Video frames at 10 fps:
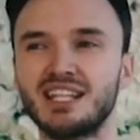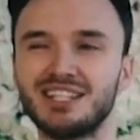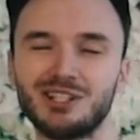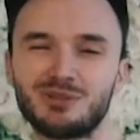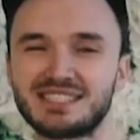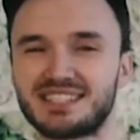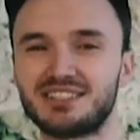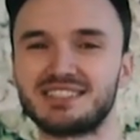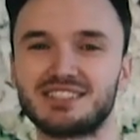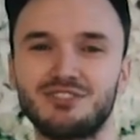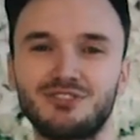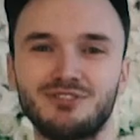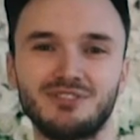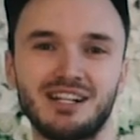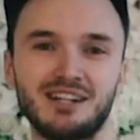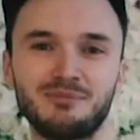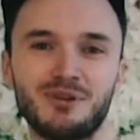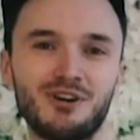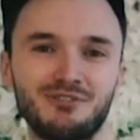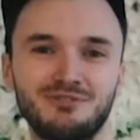You don't want to sell yourself um,
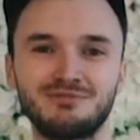off